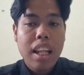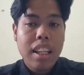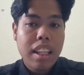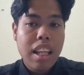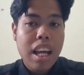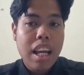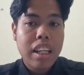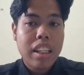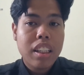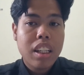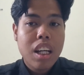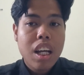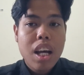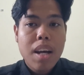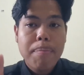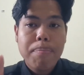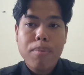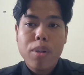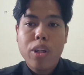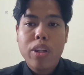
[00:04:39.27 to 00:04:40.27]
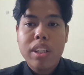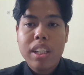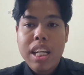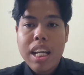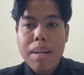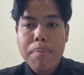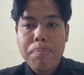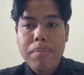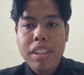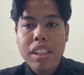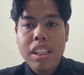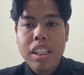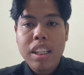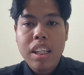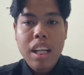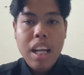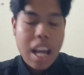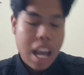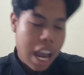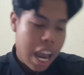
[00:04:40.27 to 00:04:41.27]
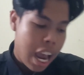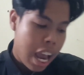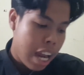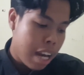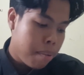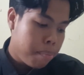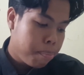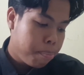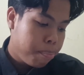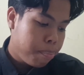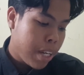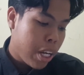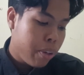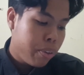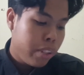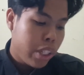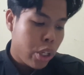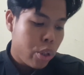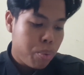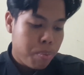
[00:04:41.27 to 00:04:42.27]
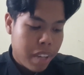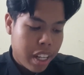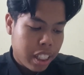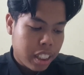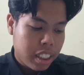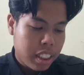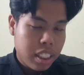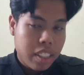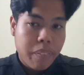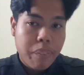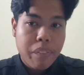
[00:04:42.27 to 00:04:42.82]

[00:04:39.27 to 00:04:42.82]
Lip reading: like Maulid Nabi and Meuleumak.